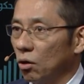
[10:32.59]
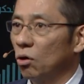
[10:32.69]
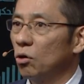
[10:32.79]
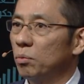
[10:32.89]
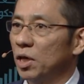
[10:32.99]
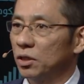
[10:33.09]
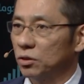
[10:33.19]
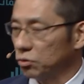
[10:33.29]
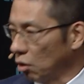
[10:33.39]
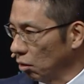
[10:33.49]

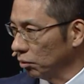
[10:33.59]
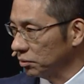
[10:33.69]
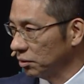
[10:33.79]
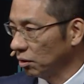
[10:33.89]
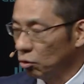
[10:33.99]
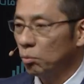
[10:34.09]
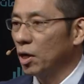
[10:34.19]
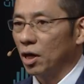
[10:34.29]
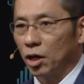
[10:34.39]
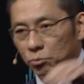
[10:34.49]
Overthrown,
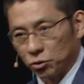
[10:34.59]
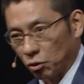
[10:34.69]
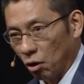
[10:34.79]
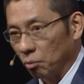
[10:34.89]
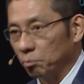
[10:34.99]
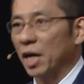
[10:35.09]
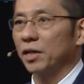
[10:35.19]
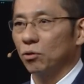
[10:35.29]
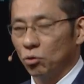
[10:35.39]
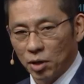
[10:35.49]
overarm thrown,
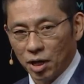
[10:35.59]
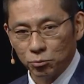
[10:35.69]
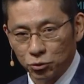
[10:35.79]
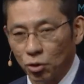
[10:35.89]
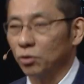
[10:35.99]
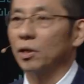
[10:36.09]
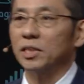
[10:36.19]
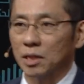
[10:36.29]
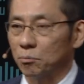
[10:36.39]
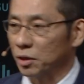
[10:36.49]
by overarm thrown
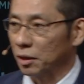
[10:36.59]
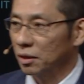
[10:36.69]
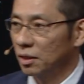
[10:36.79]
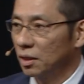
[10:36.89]
or something.